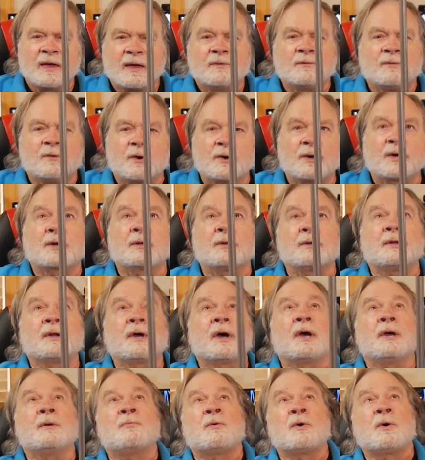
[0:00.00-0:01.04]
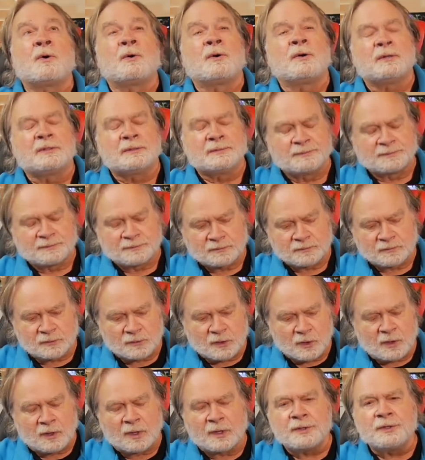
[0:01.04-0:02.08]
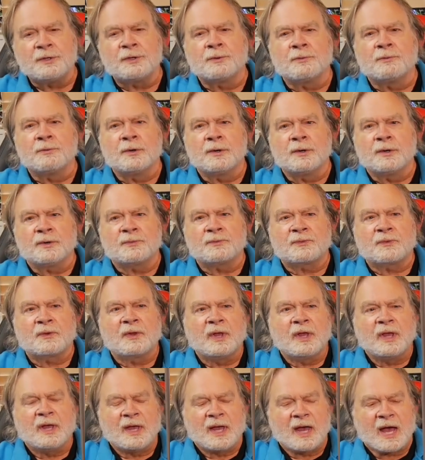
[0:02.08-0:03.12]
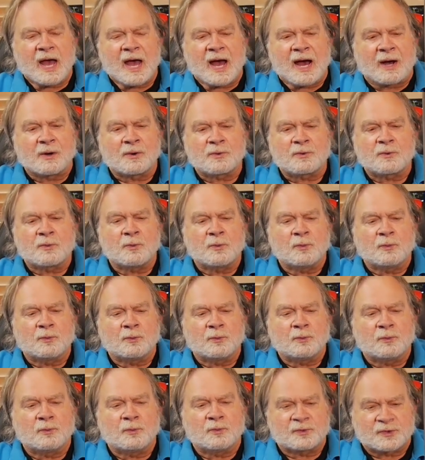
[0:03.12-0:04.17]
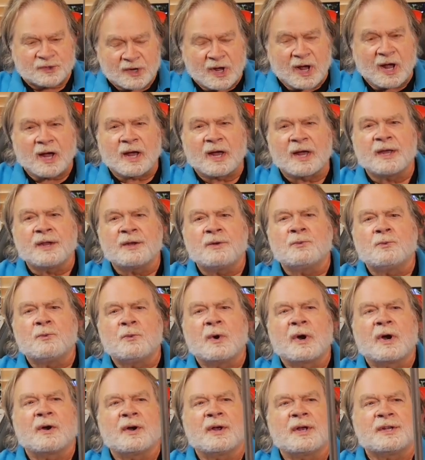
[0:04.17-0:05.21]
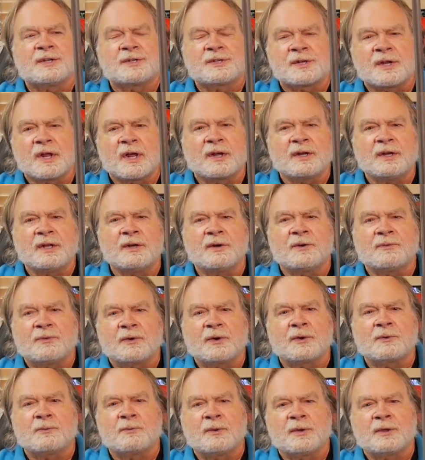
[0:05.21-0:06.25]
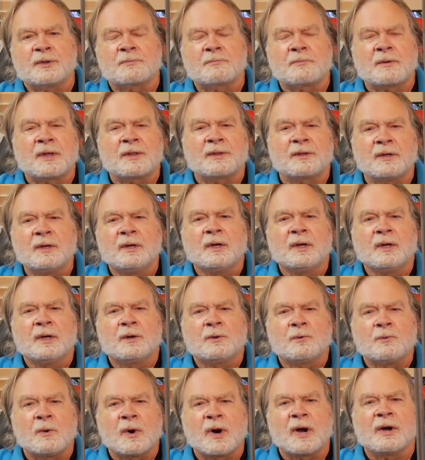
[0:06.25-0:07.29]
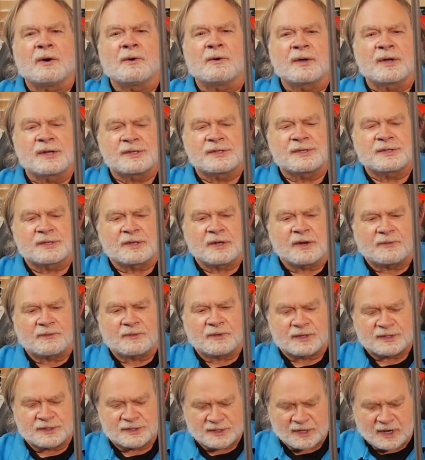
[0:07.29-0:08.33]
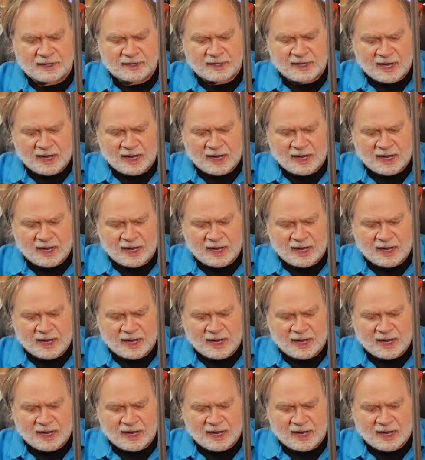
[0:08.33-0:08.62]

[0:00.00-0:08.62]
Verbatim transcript: vertical dipole on your roof outside where it's not interfered with by the wiring and stuff inside the